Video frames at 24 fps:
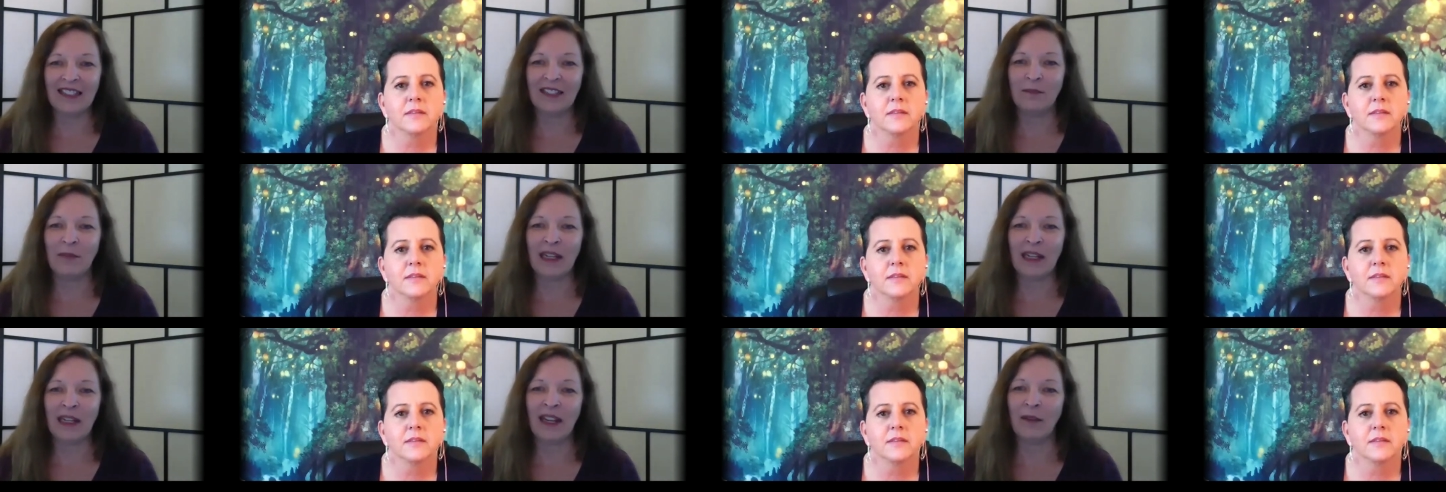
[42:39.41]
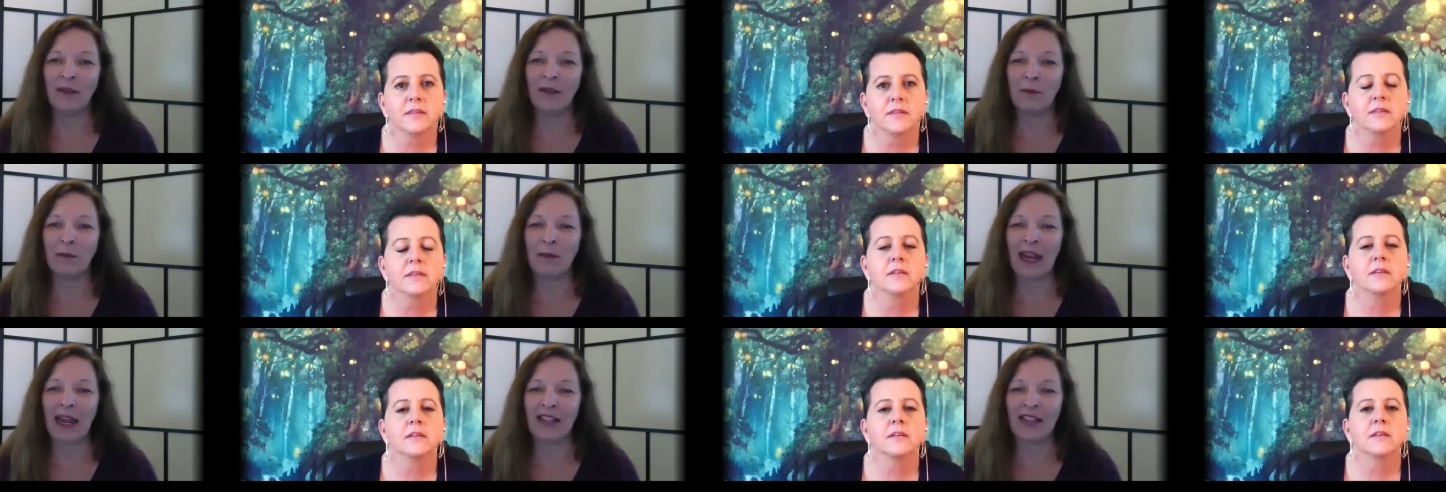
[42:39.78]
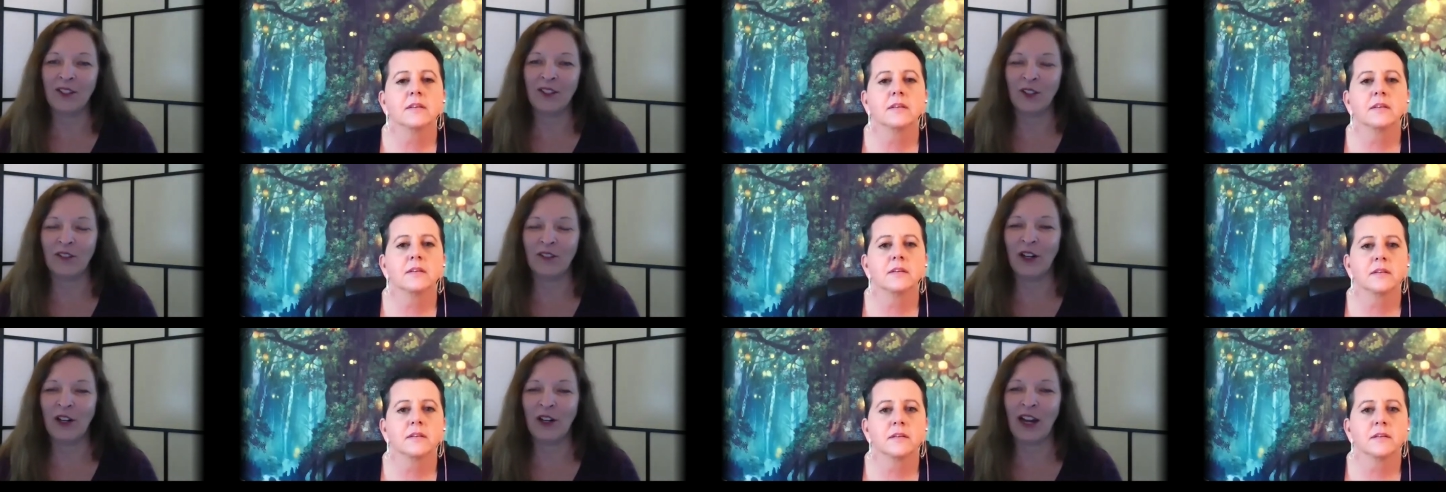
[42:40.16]
Speaker 1: become the
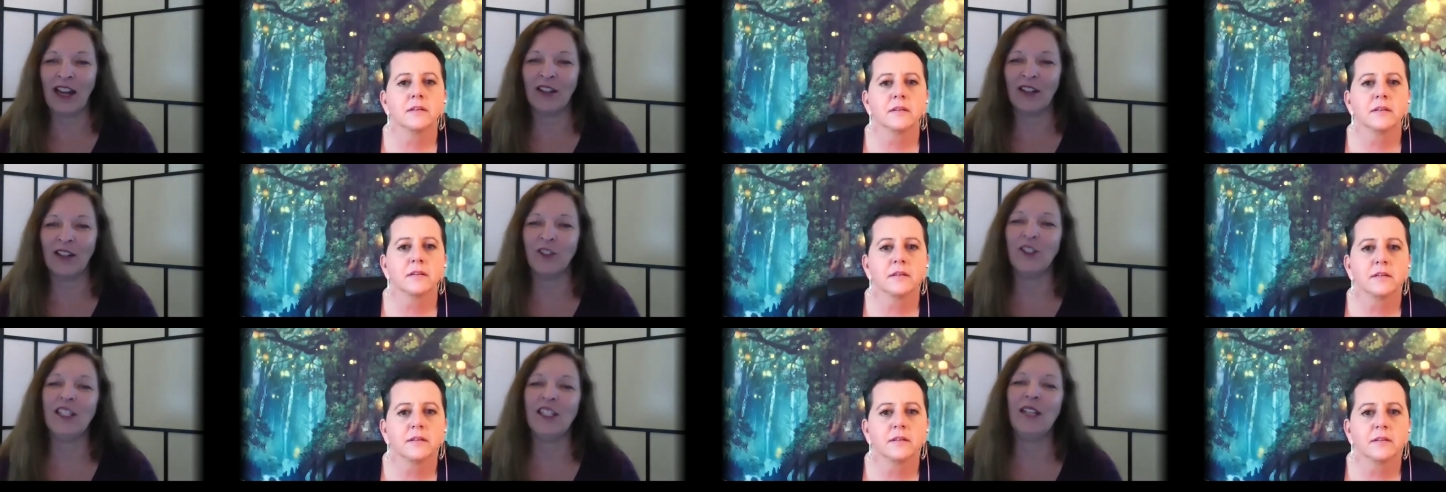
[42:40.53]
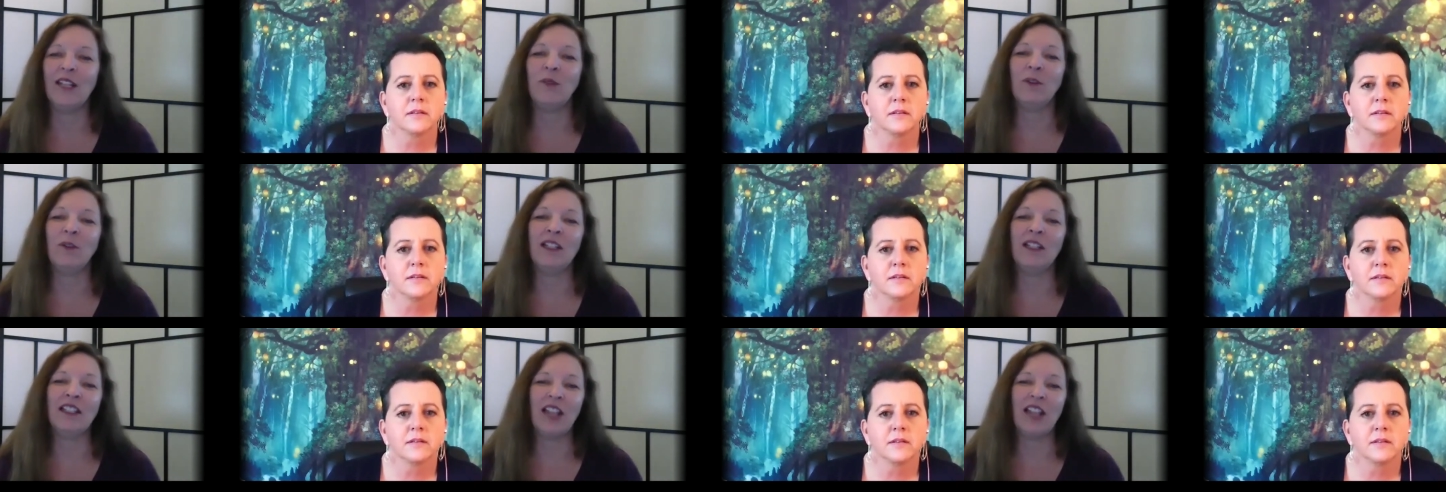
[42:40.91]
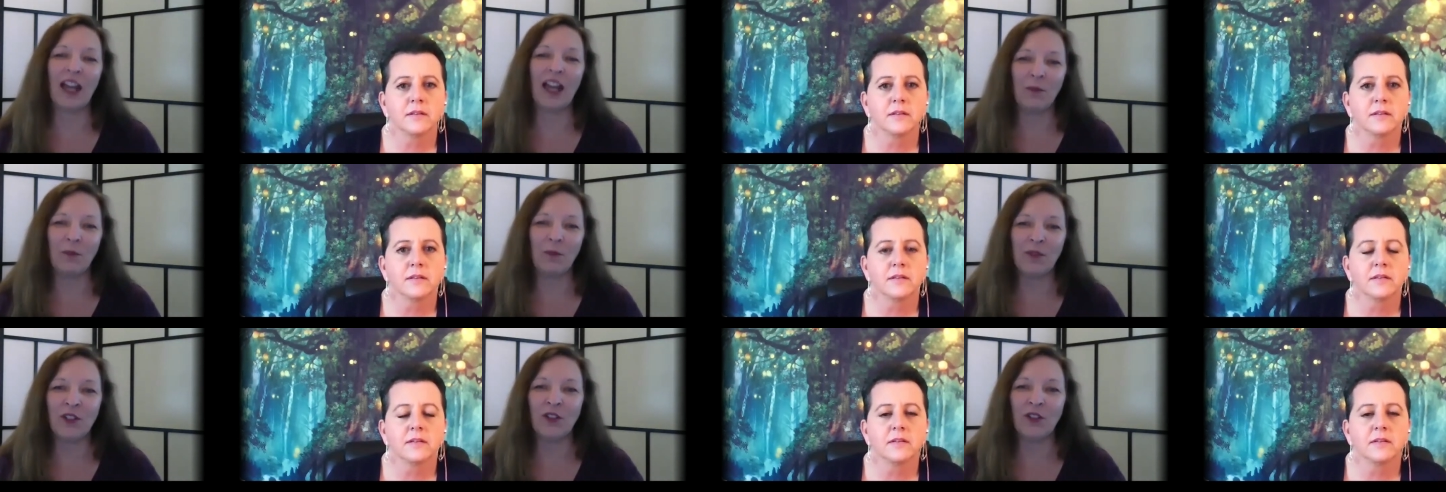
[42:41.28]
master of your energy, which
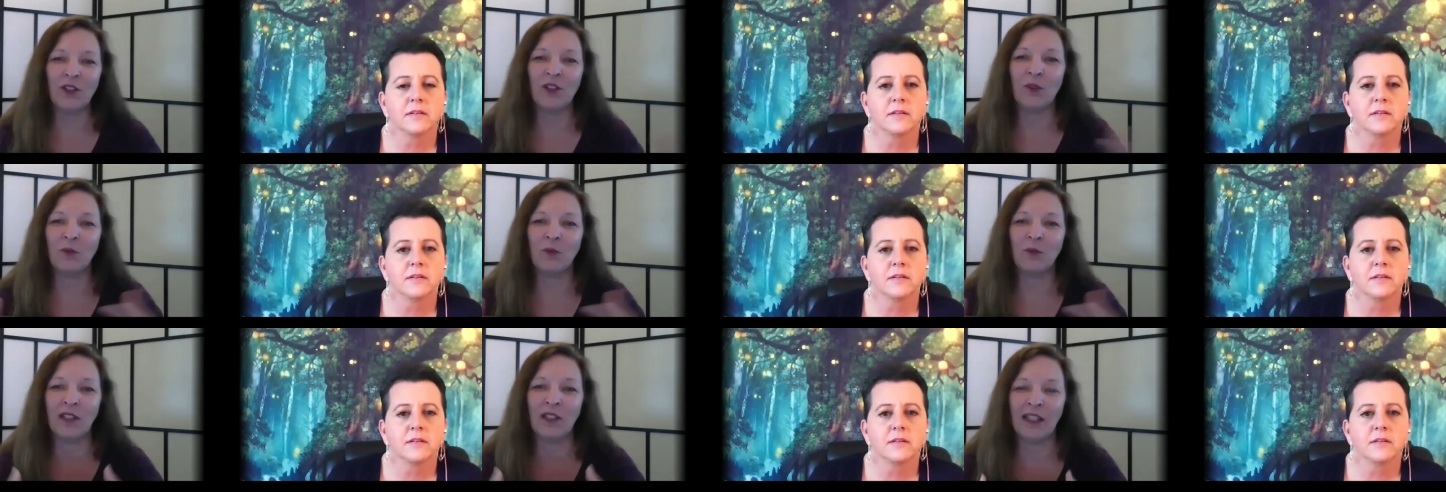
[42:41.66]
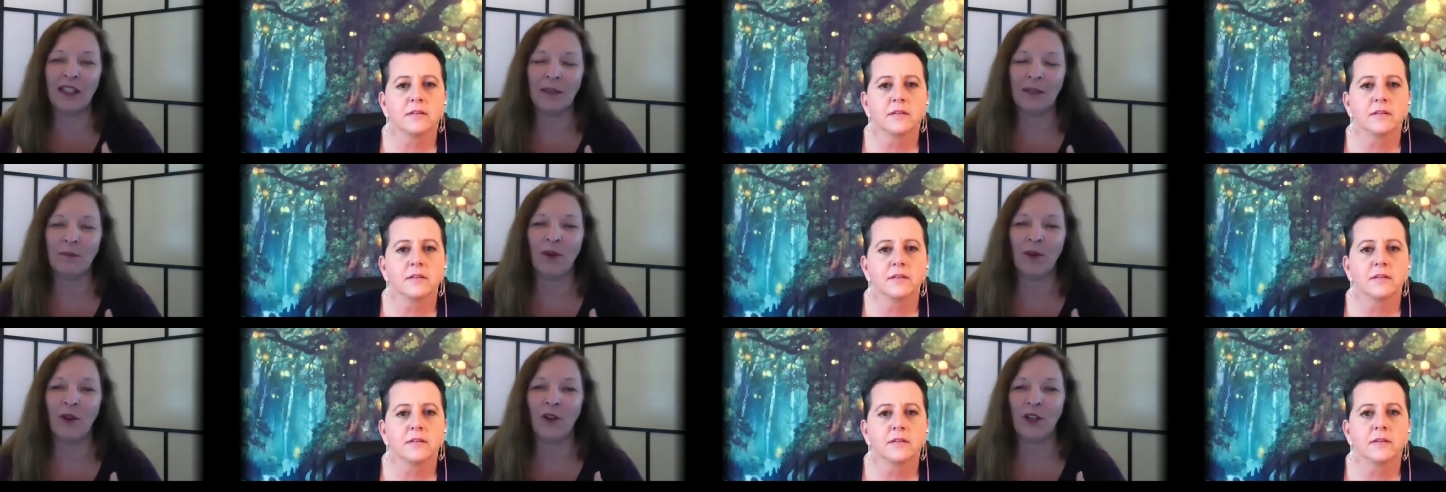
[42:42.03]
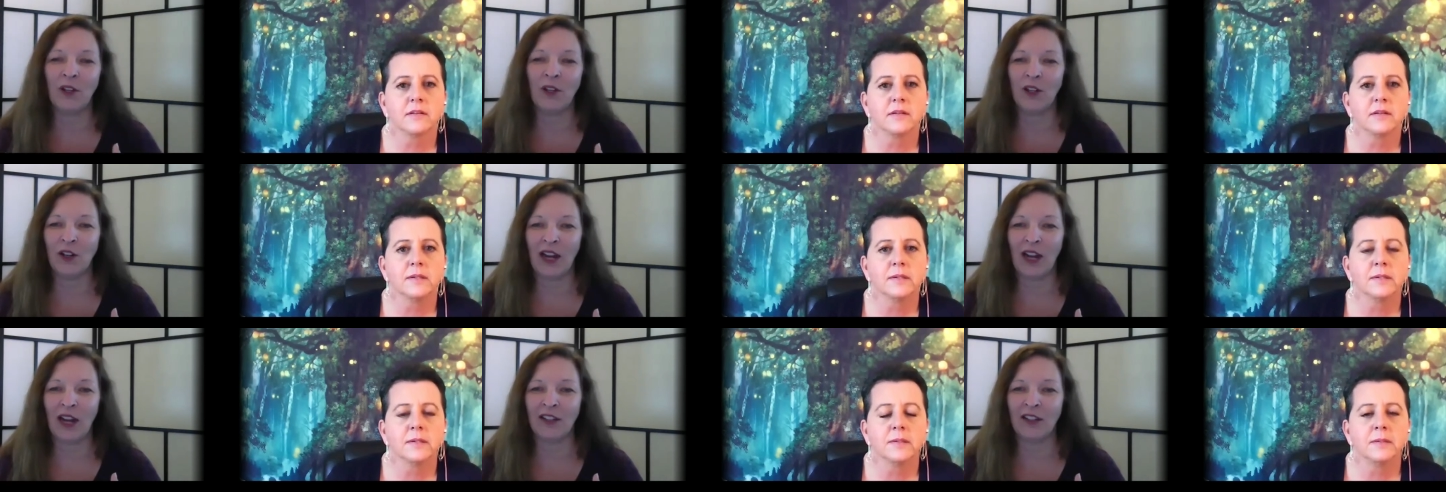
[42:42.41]
helps you to really pull
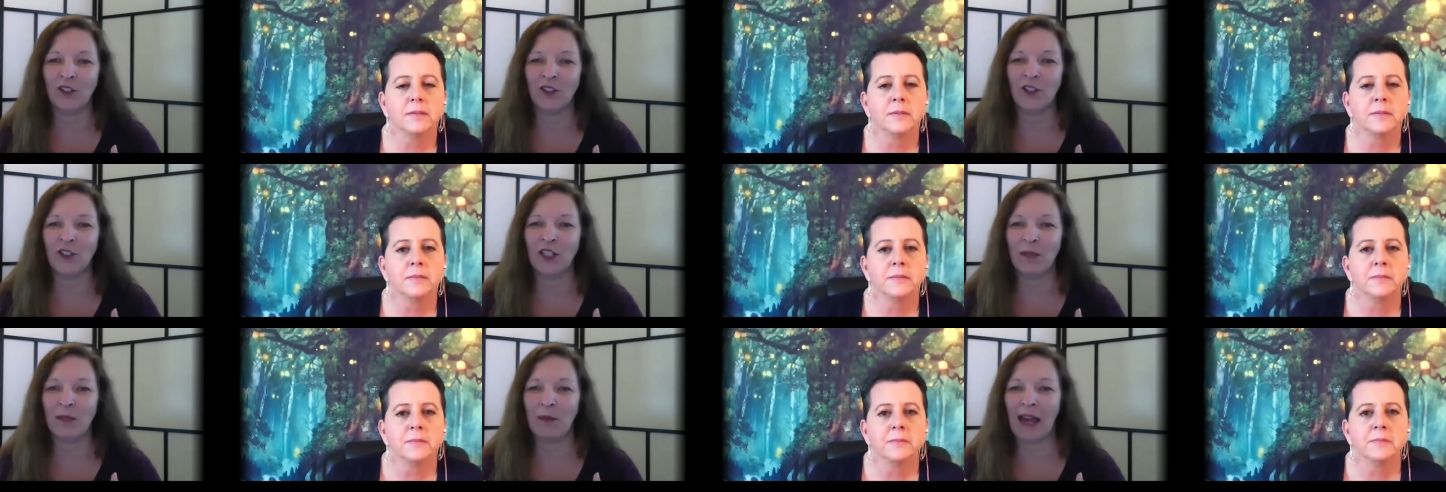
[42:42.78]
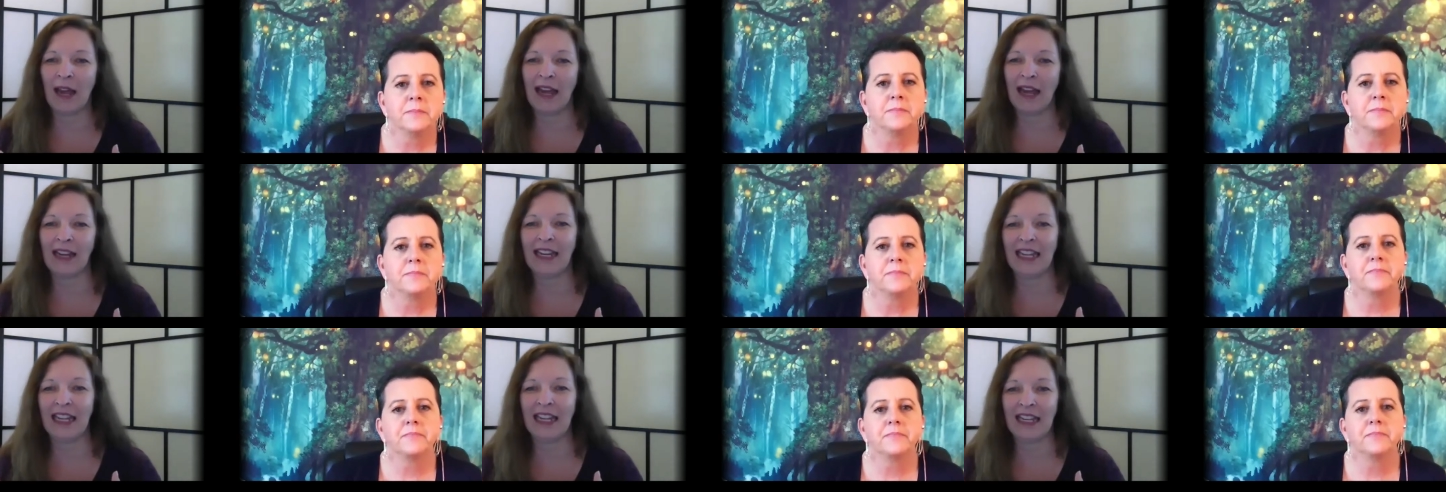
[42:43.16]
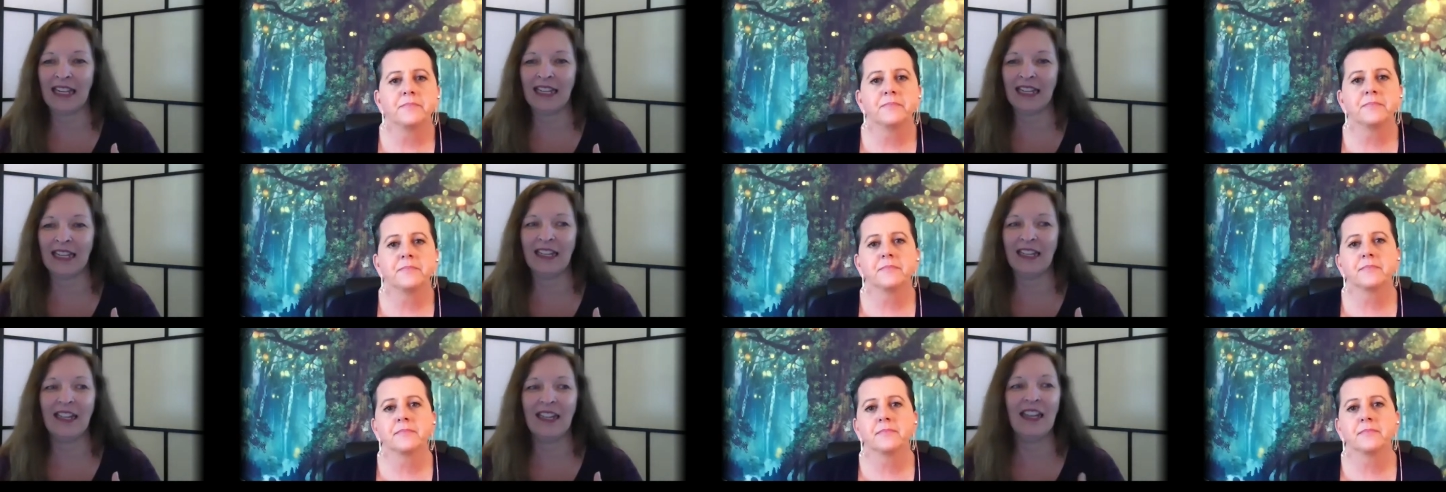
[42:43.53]
your energy back
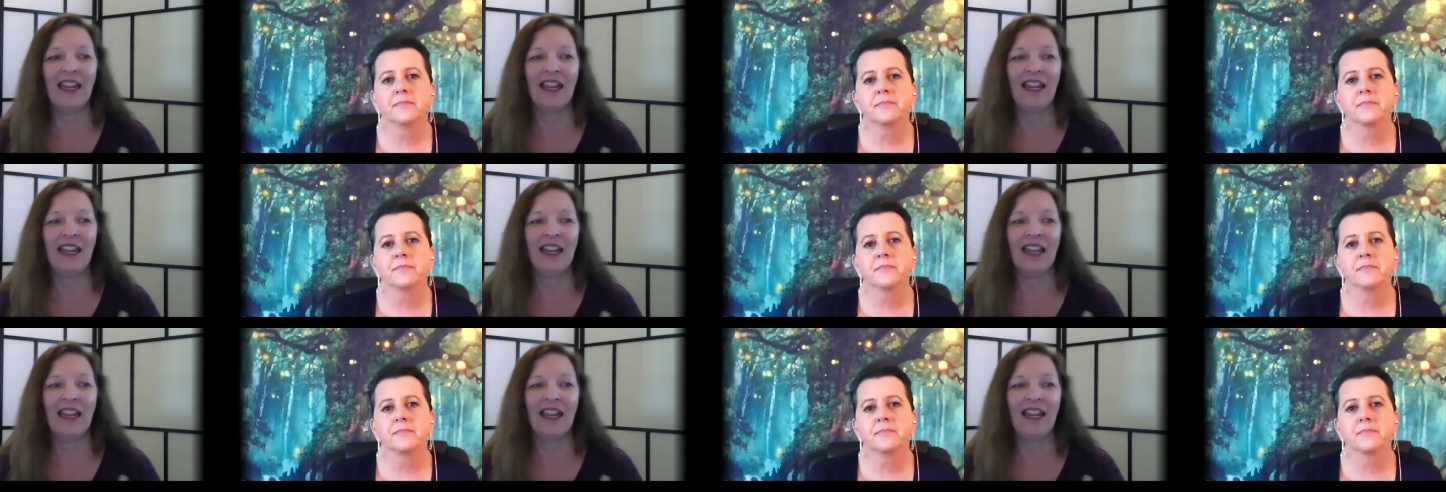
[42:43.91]
in